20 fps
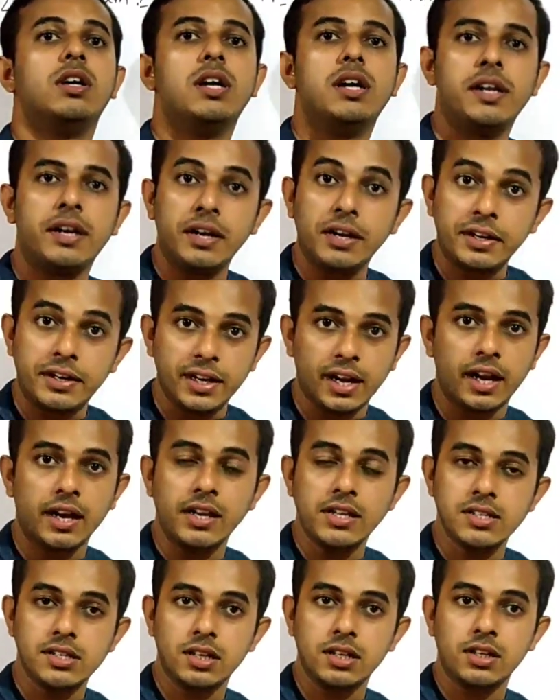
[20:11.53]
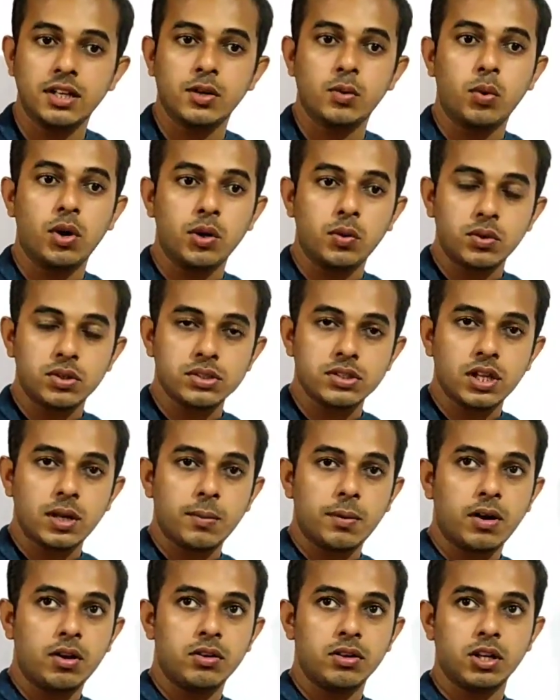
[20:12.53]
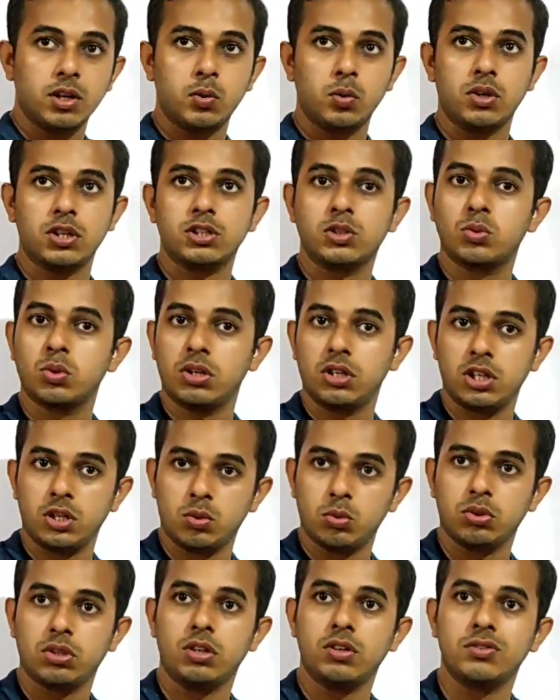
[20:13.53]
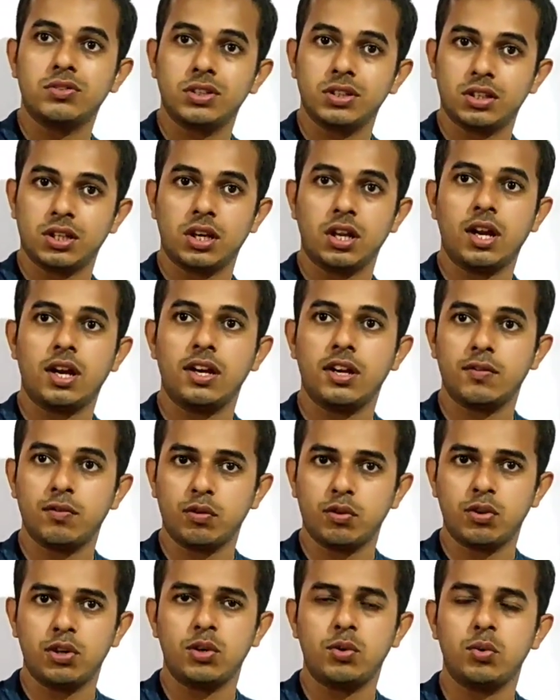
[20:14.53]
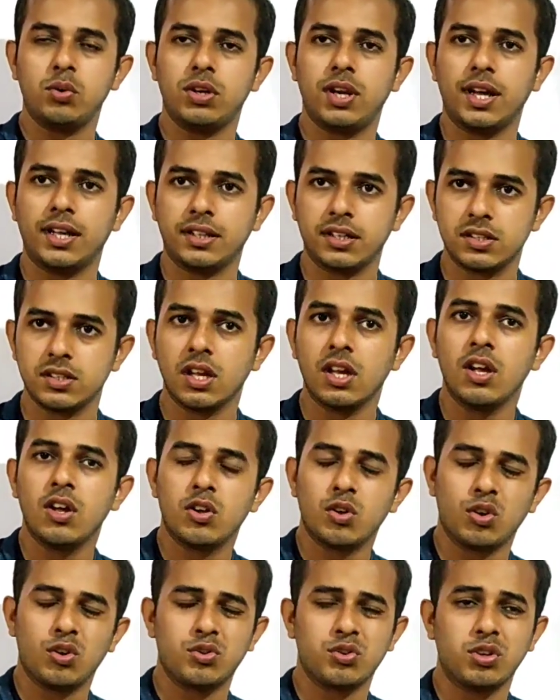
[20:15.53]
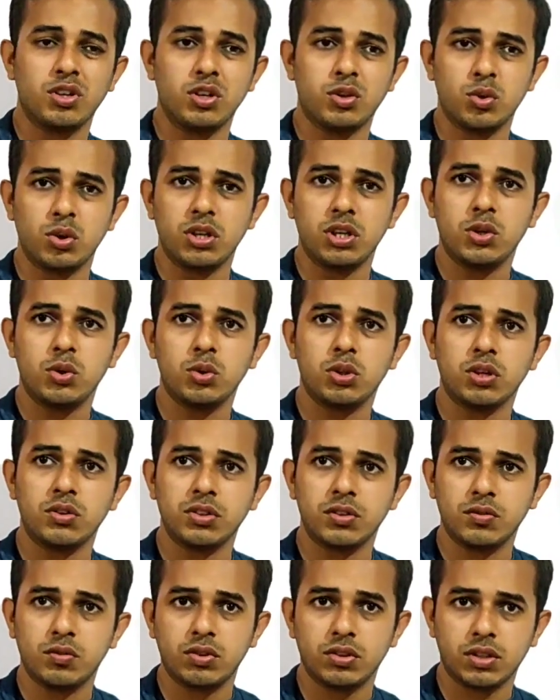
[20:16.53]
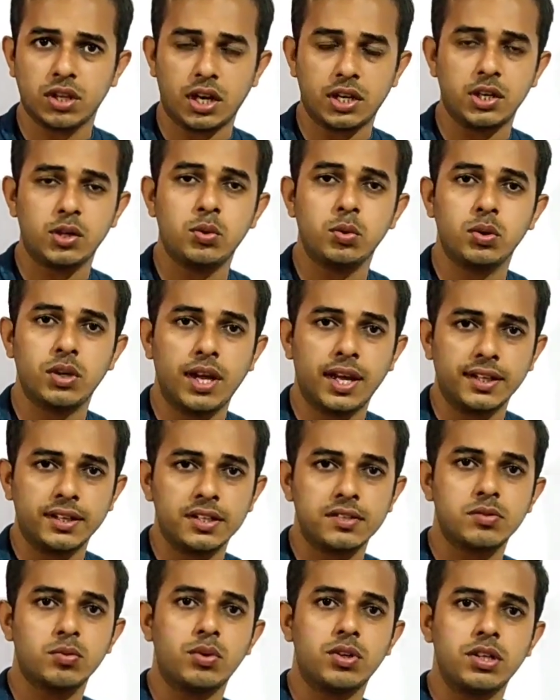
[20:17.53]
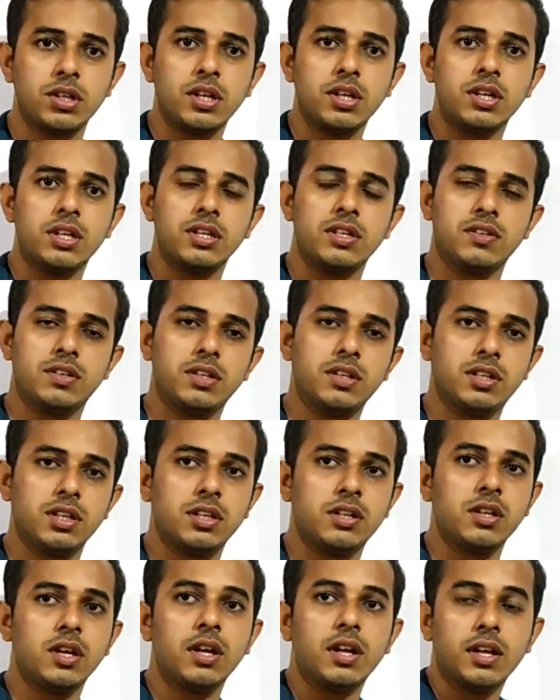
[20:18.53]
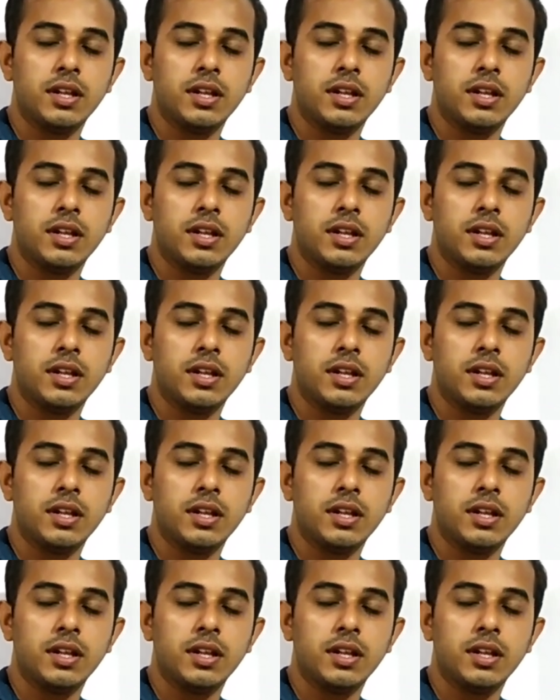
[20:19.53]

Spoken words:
return, isn't it? What was the amount? It was 22,342 like this. Oh sorry, 22,032 like this one, isn't it?